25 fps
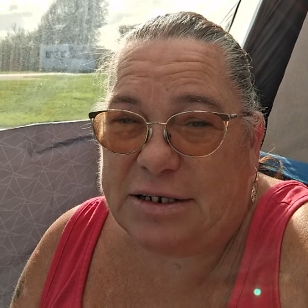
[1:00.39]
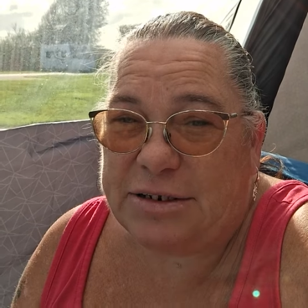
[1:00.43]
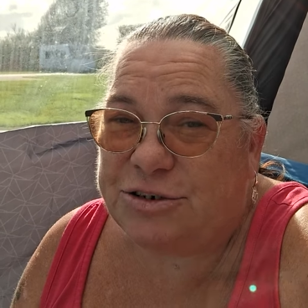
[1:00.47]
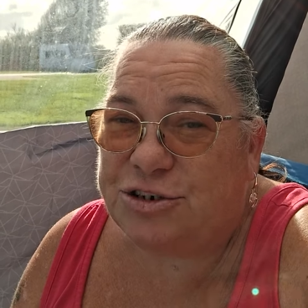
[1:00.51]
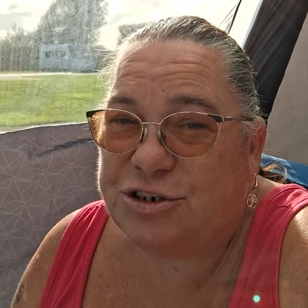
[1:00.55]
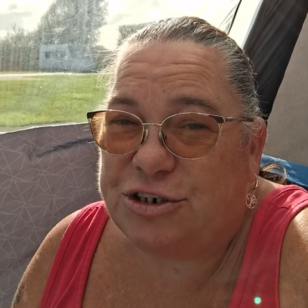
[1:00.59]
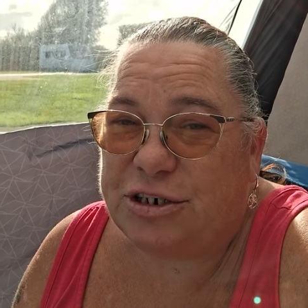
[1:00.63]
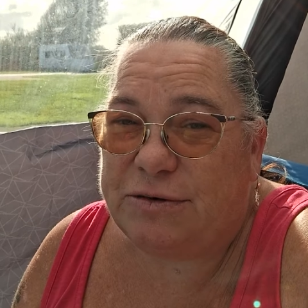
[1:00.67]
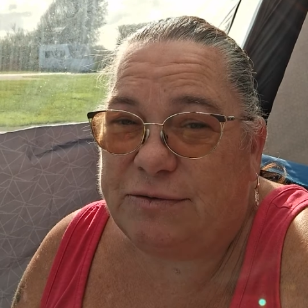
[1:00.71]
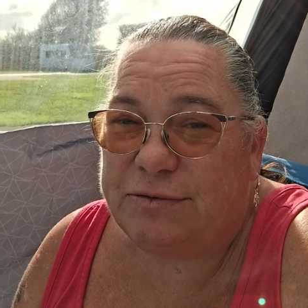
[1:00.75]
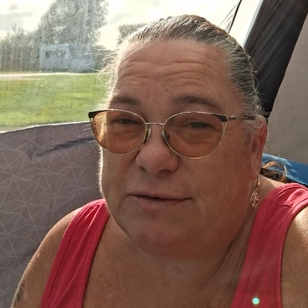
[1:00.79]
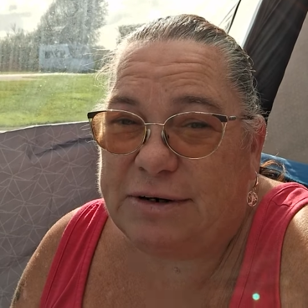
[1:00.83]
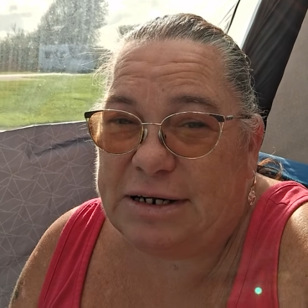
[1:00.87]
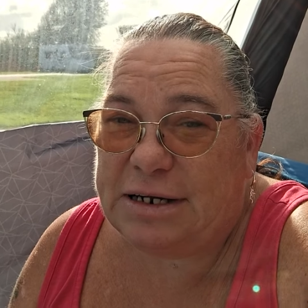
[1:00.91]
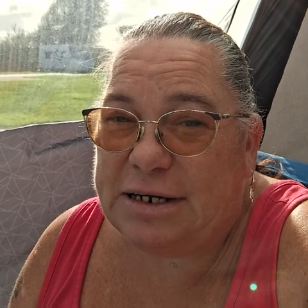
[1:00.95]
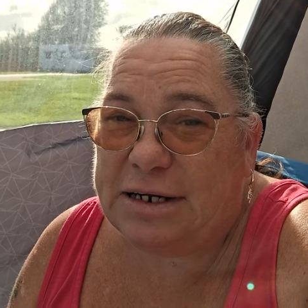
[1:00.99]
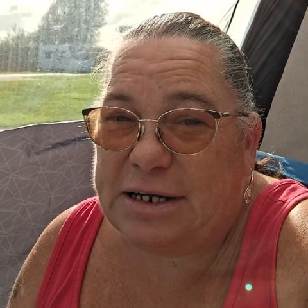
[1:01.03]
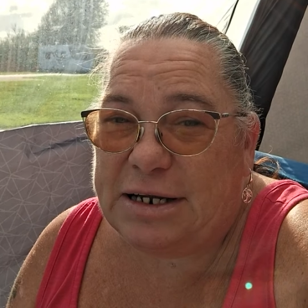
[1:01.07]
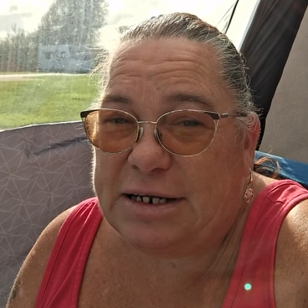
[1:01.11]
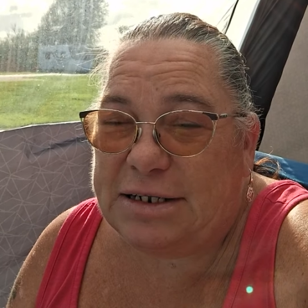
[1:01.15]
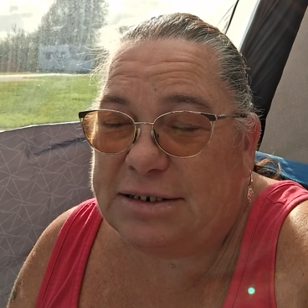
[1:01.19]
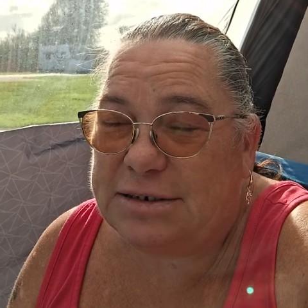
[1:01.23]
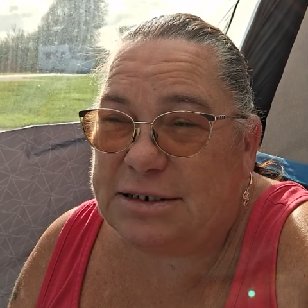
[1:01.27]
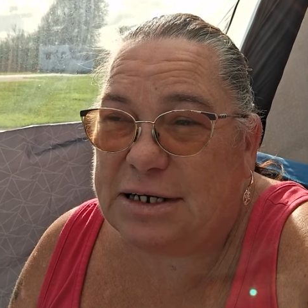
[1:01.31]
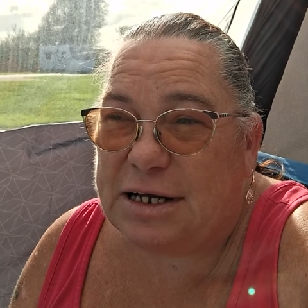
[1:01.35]
and she really
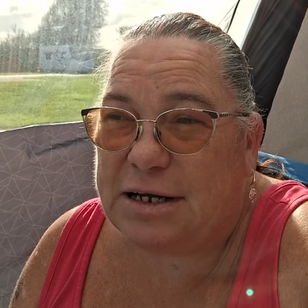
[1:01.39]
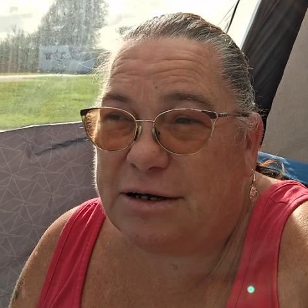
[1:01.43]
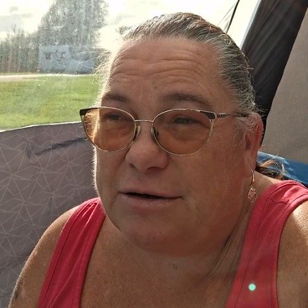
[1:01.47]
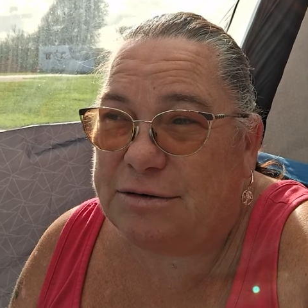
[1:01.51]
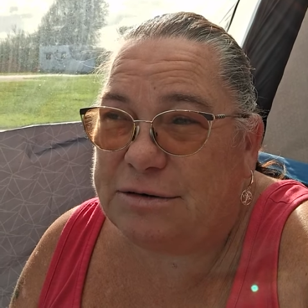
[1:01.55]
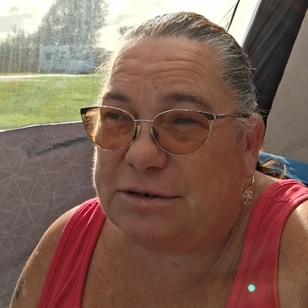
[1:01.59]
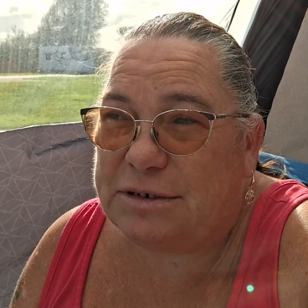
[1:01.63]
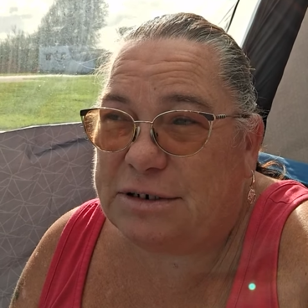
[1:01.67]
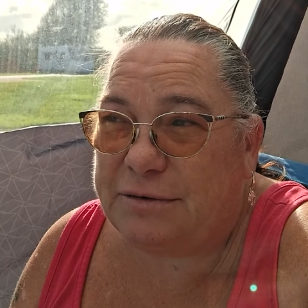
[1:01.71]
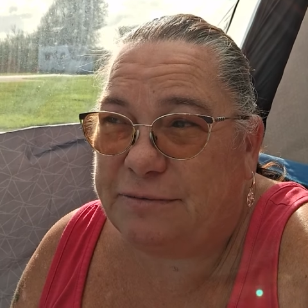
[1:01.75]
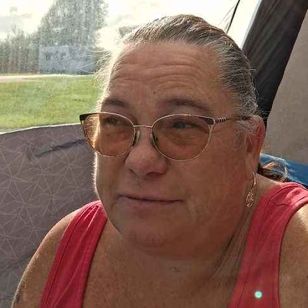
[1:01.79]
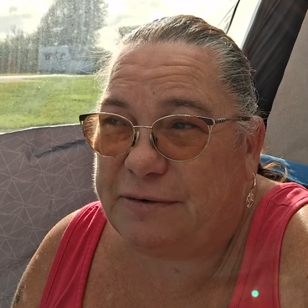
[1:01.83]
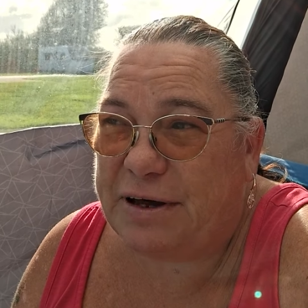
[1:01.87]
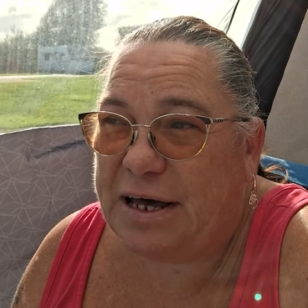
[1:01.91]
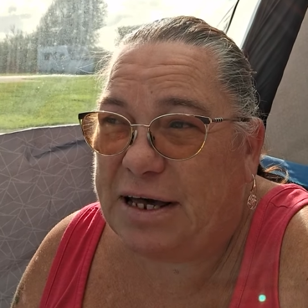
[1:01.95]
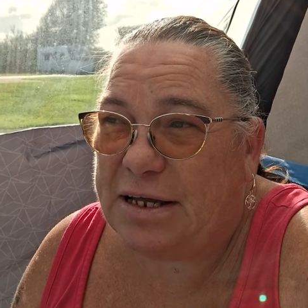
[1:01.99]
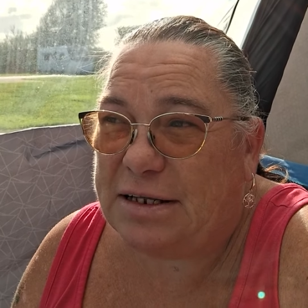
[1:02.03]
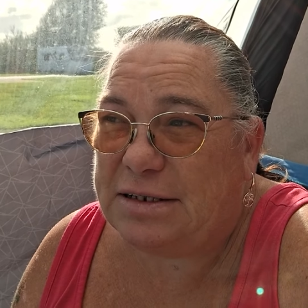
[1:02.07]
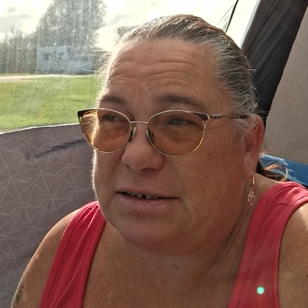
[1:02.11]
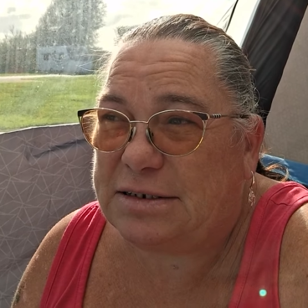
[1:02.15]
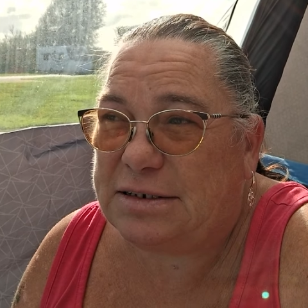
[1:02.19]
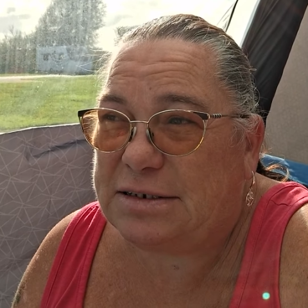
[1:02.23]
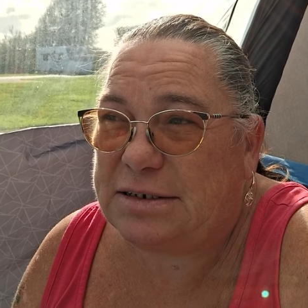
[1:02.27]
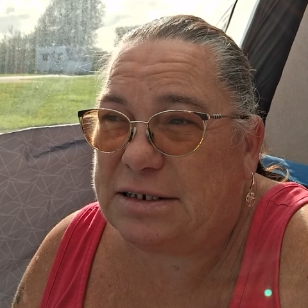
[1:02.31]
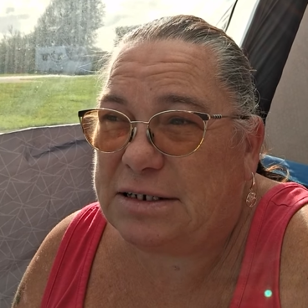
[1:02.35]
needs to go to the
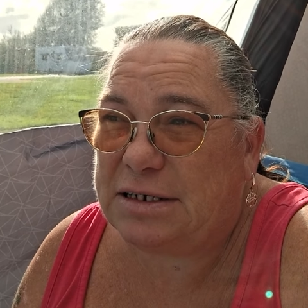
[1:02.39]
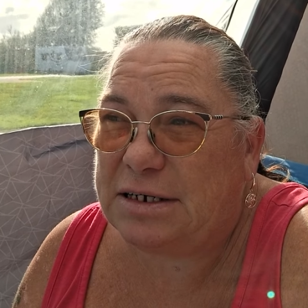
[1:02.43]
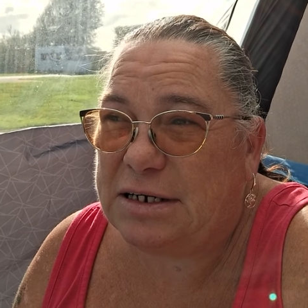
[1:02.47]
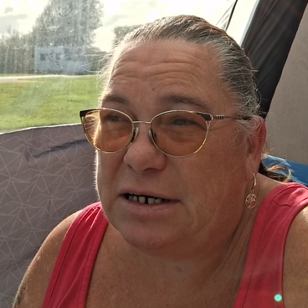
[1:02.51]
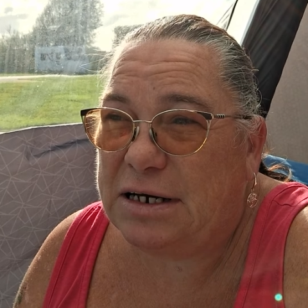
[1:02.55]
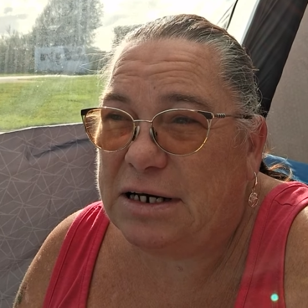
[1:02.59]
vets.